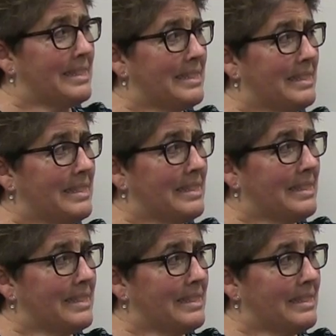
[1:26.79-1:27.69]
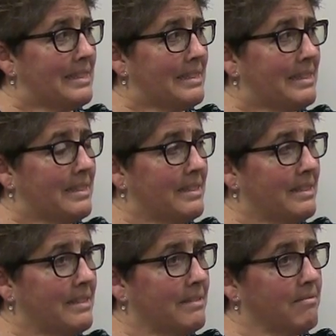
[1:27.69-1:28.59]

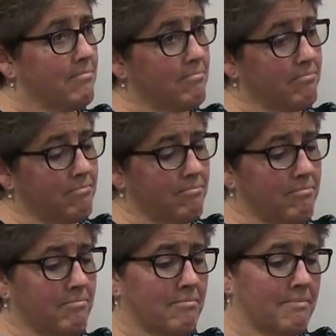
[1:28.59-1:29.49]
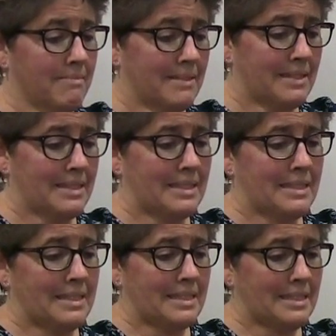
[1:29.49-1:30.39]

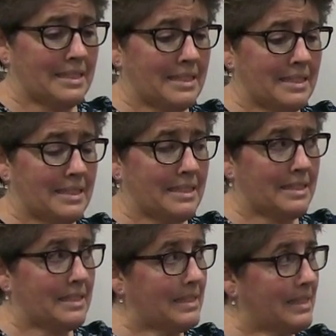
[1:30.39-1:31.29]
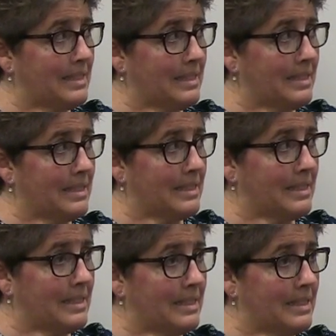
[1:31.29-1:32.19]

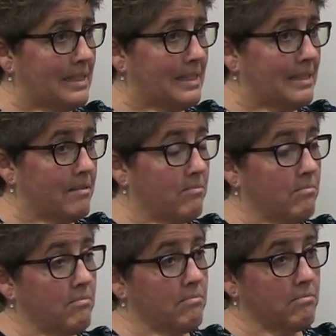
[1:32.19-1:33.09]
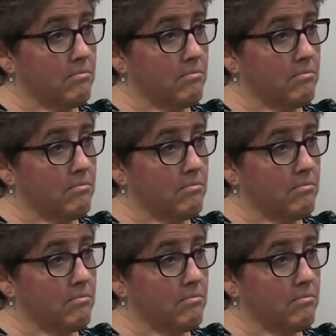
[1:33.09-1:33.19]
This person isn't speaking.